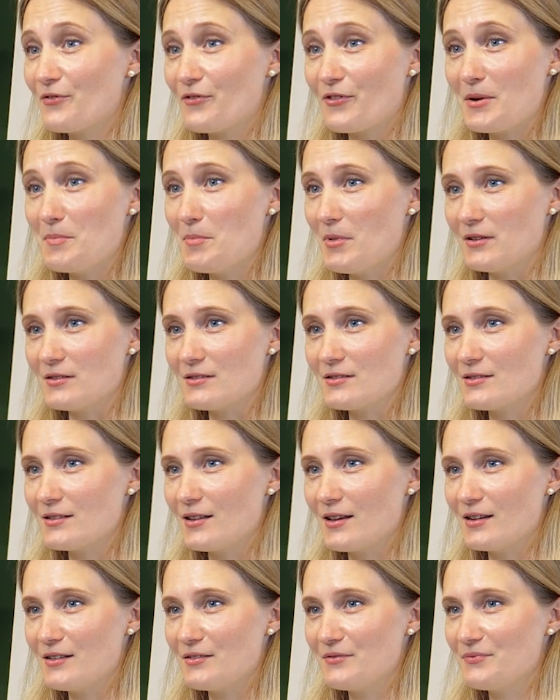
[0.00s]
3 months,
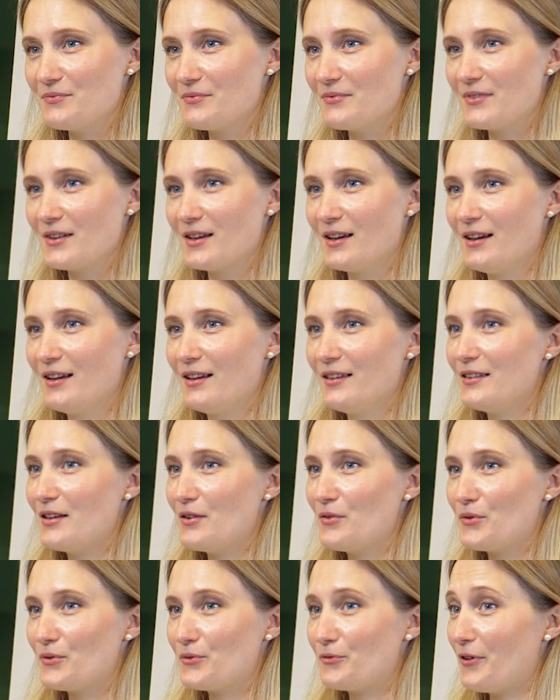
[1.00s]
they
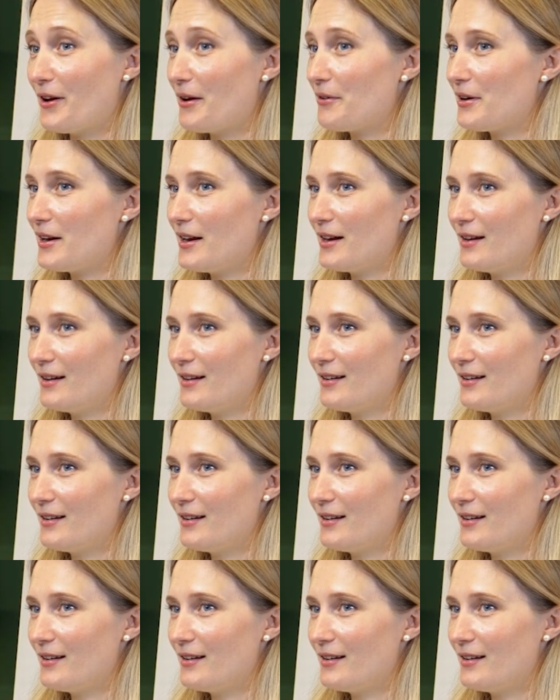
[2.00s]
were very